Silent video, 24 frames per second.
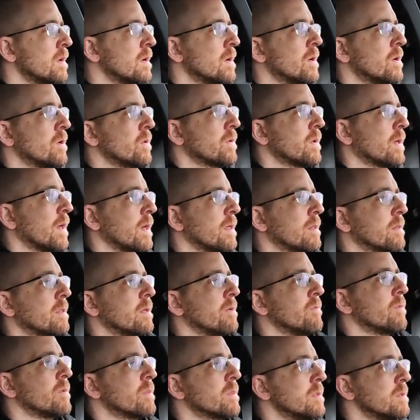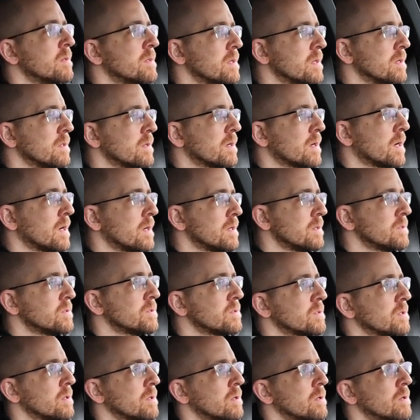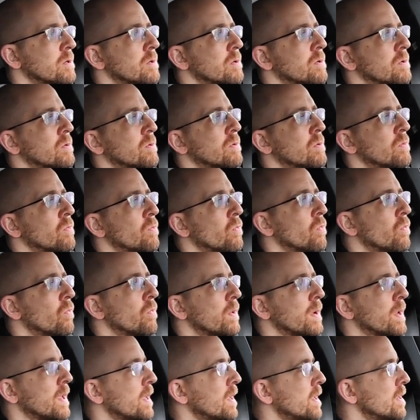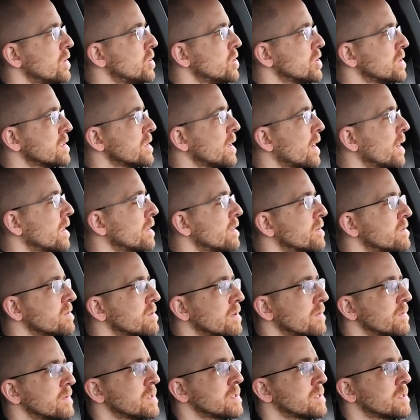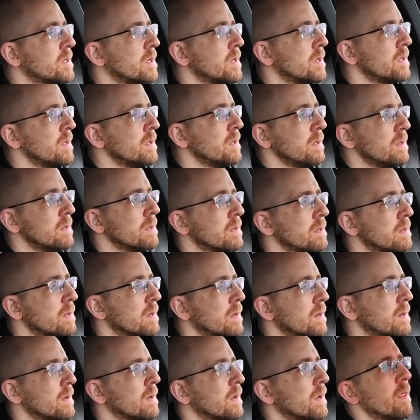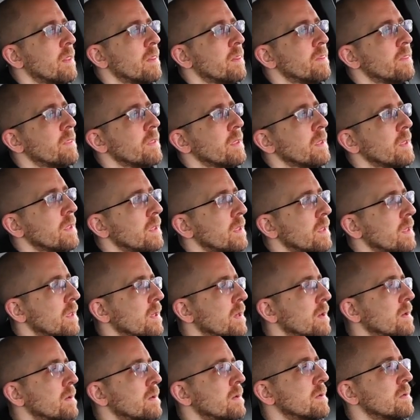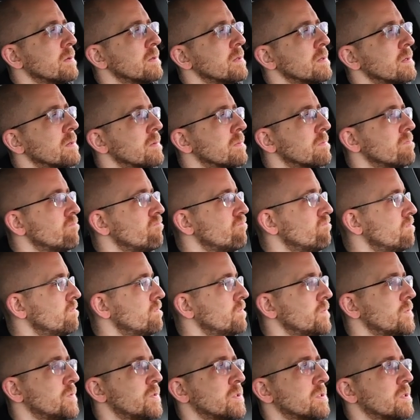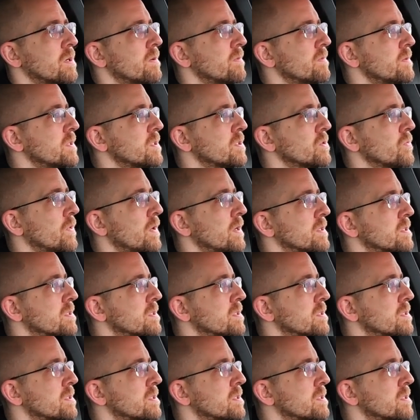Okay, leaving the dealer. So we just had the service done. The service went